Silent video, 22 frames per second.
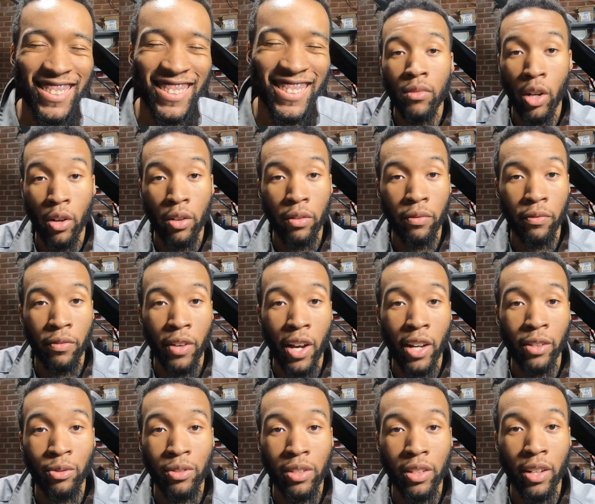third and
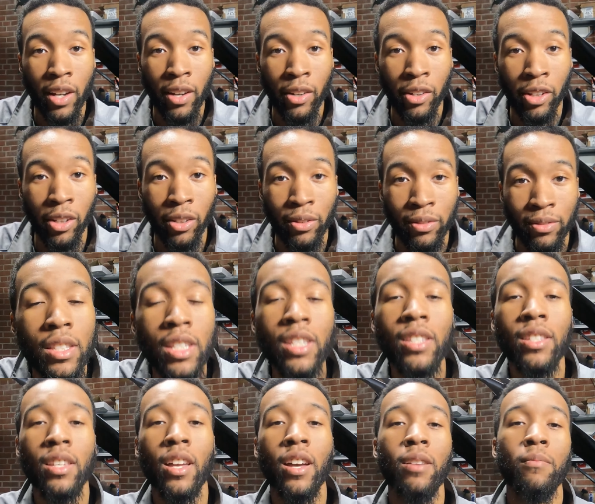final scenario.
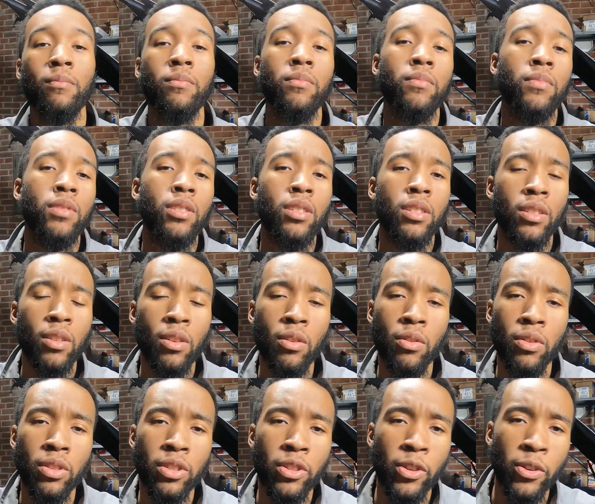This time, you're
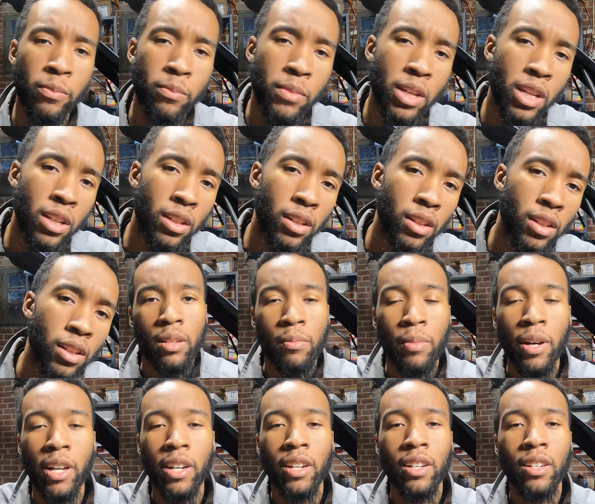going to a meet. Your
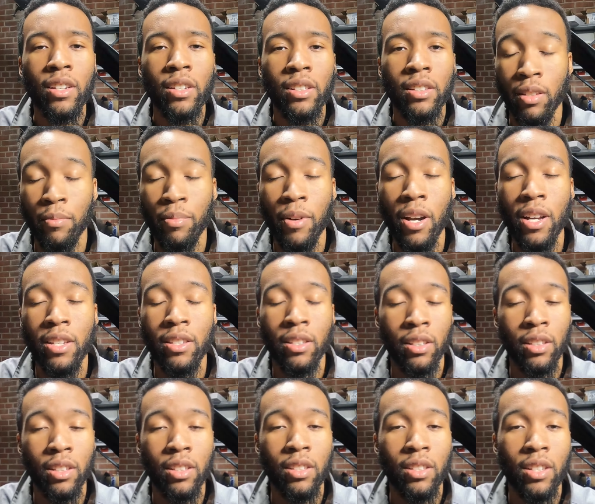buddy,
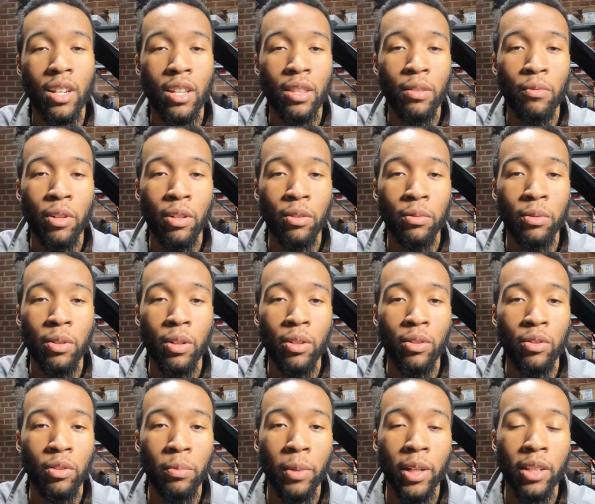surprisingly, is not the one who
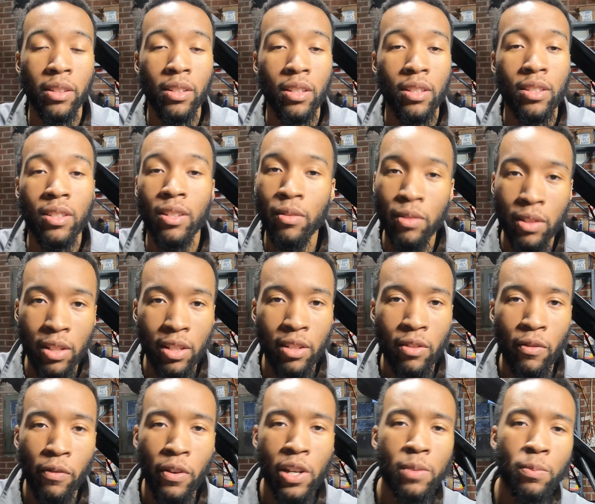told you about this. It was in
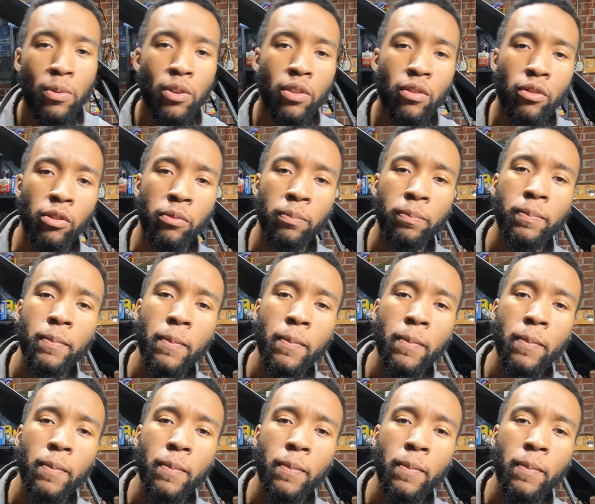your Facebook group.